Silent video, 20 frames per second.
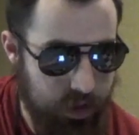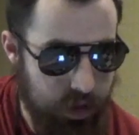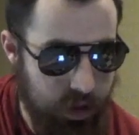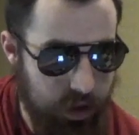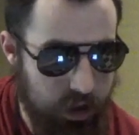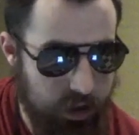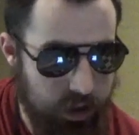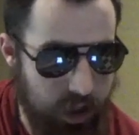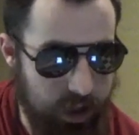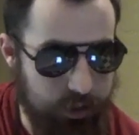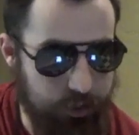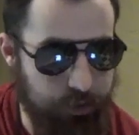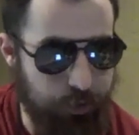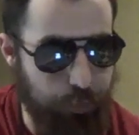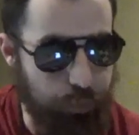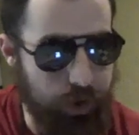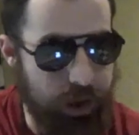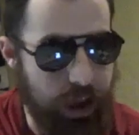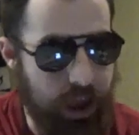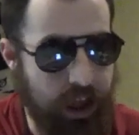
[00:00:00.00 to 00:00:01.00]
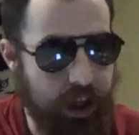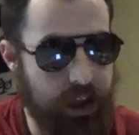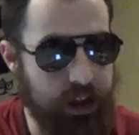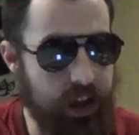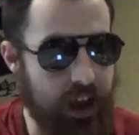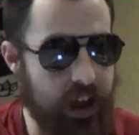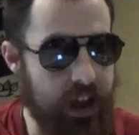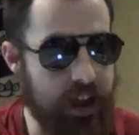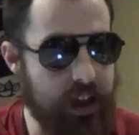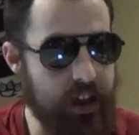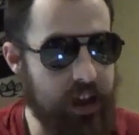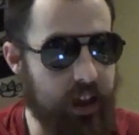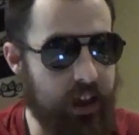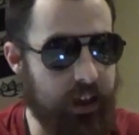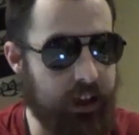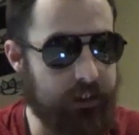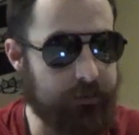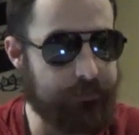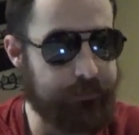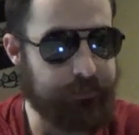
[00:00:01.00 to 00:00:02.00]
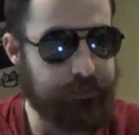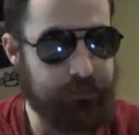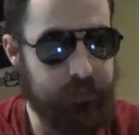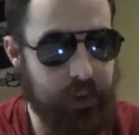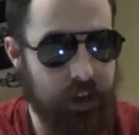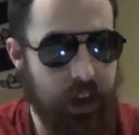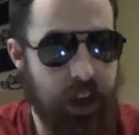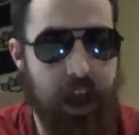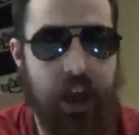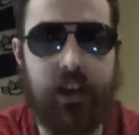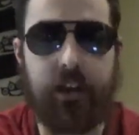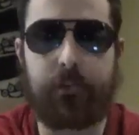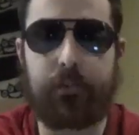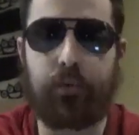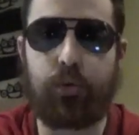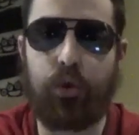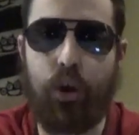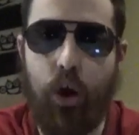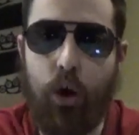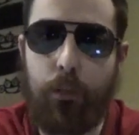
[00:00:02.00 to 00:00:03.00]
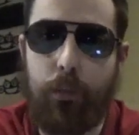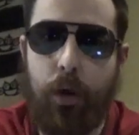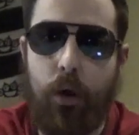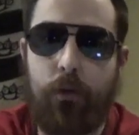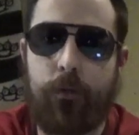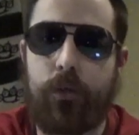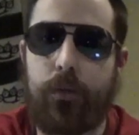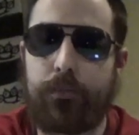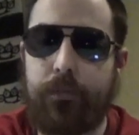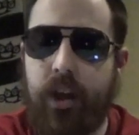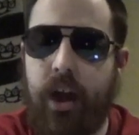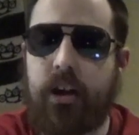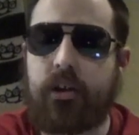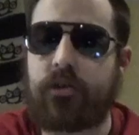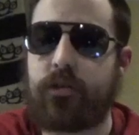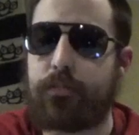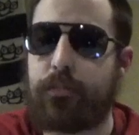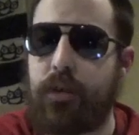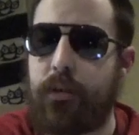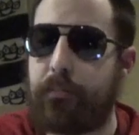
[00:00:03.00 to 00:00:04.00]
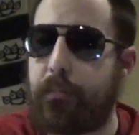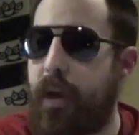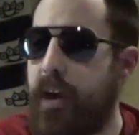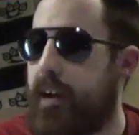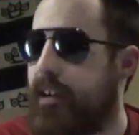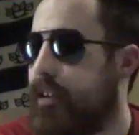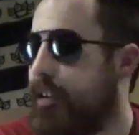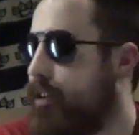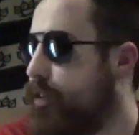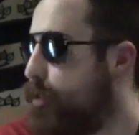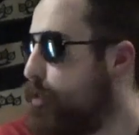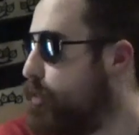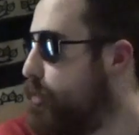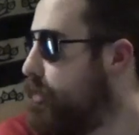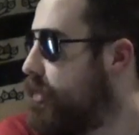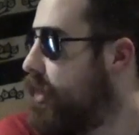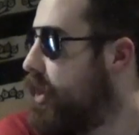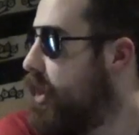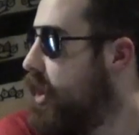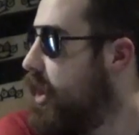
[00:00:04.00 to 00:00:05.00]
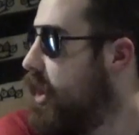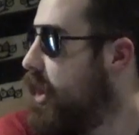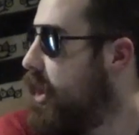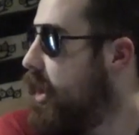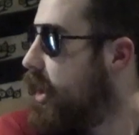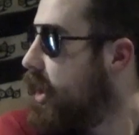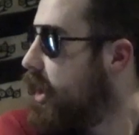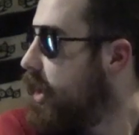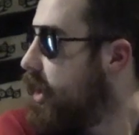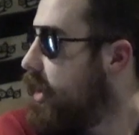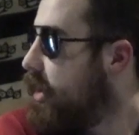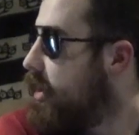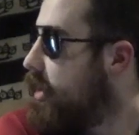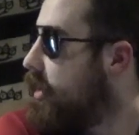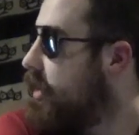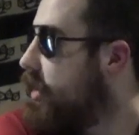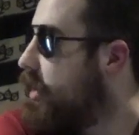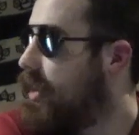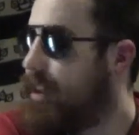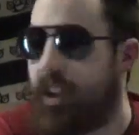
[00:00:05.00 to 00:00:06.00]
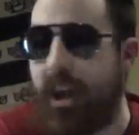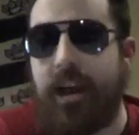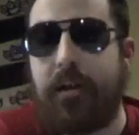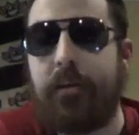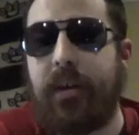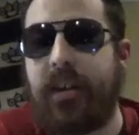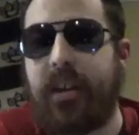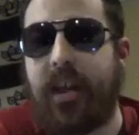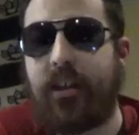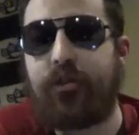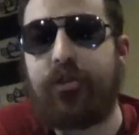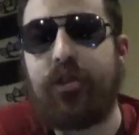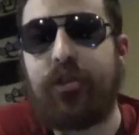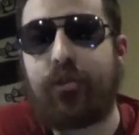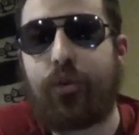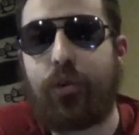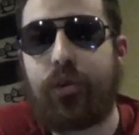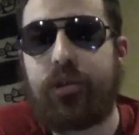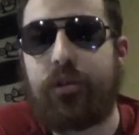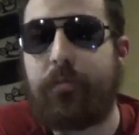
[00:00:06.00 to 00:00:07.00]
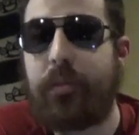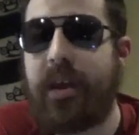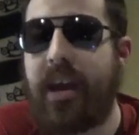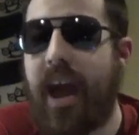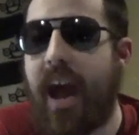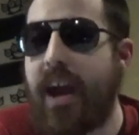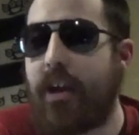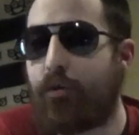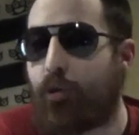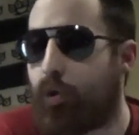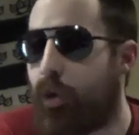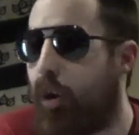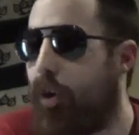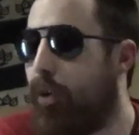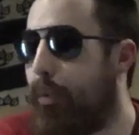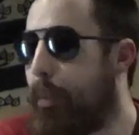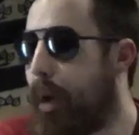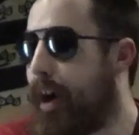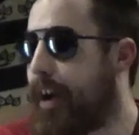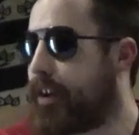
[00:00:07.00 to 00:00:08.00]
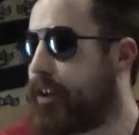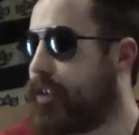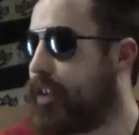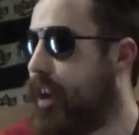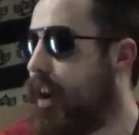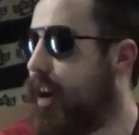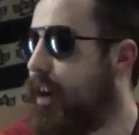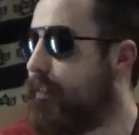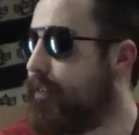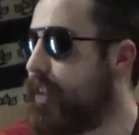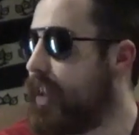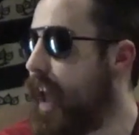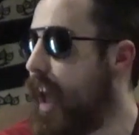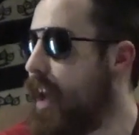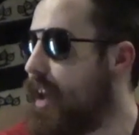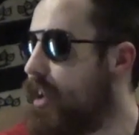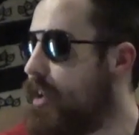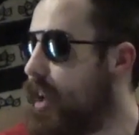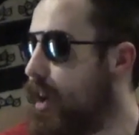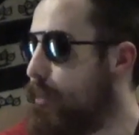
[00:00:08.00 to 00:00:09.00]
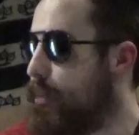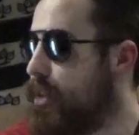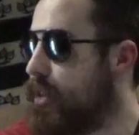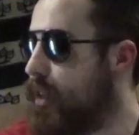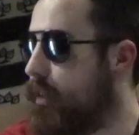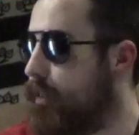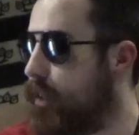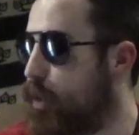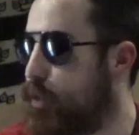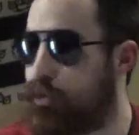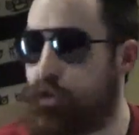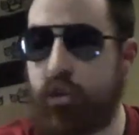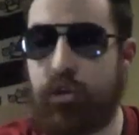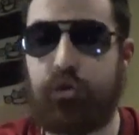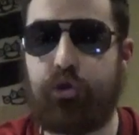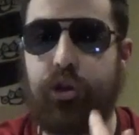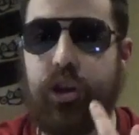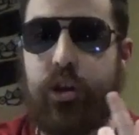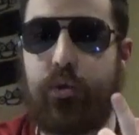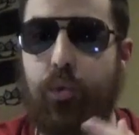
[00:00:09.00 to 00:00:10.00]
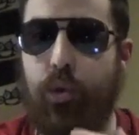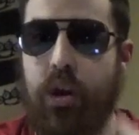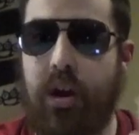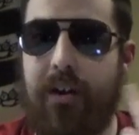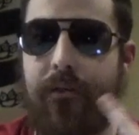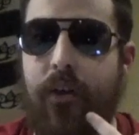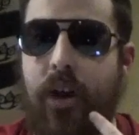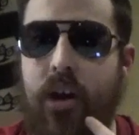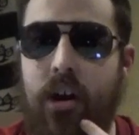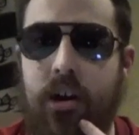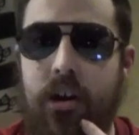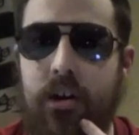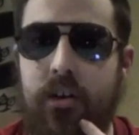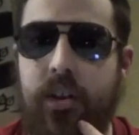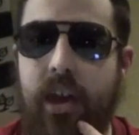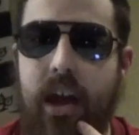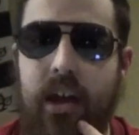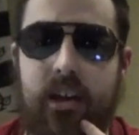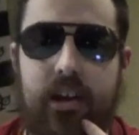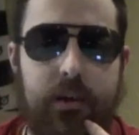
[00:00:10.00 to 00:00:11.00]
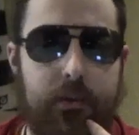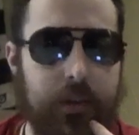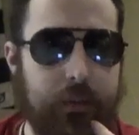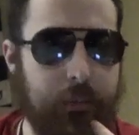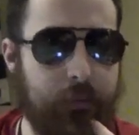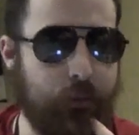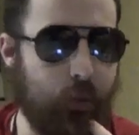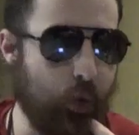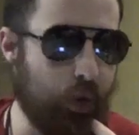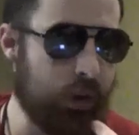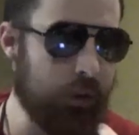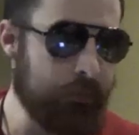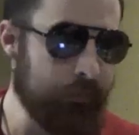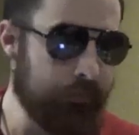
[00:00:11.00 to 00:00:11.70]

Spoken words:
next we had a promo from Dr. Britt Baker, who's claiming that she's going to be a role model of the AEW division. Gee, where have I heard that gimmick before?